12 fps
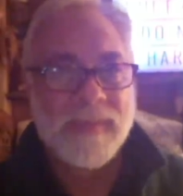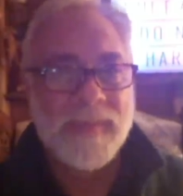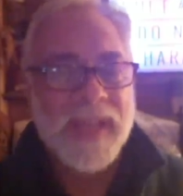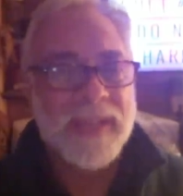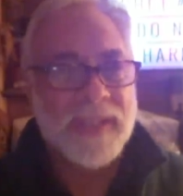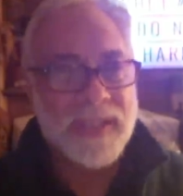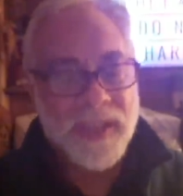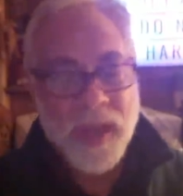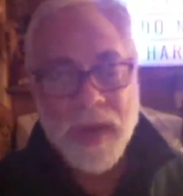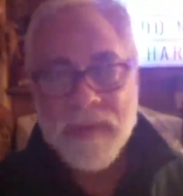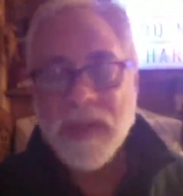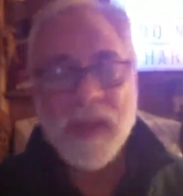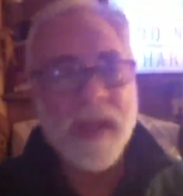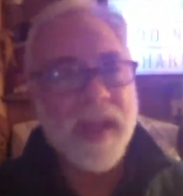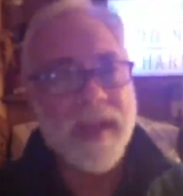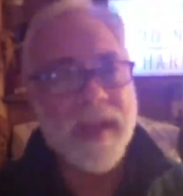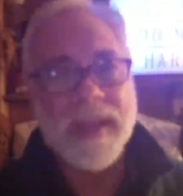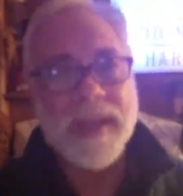And son of a
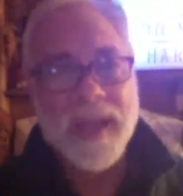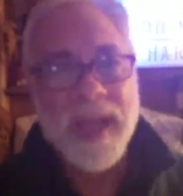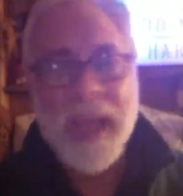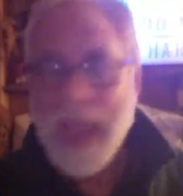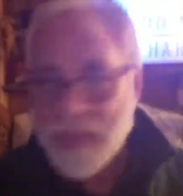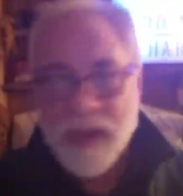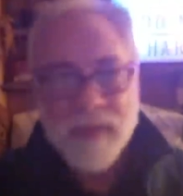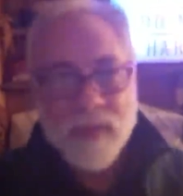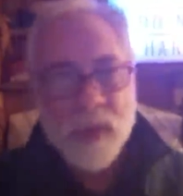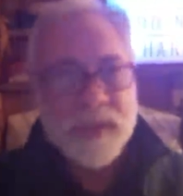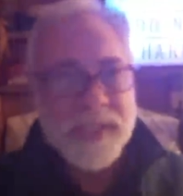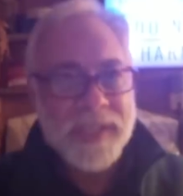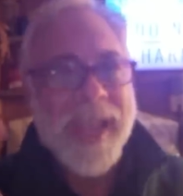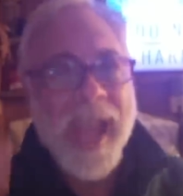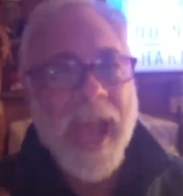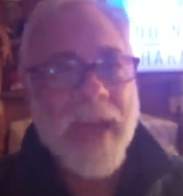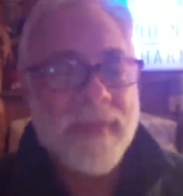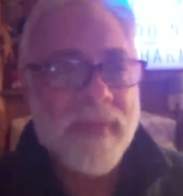gun. And then, of course, eat
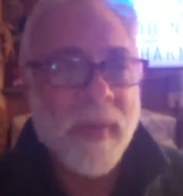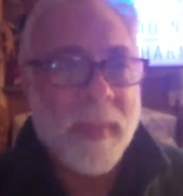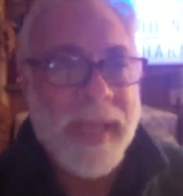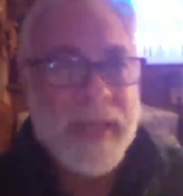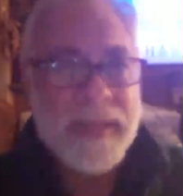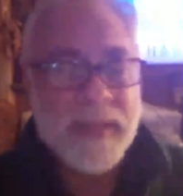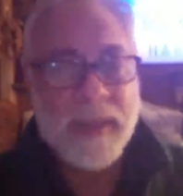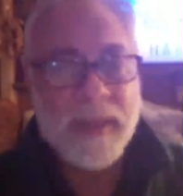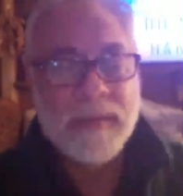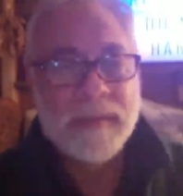half of a pizza.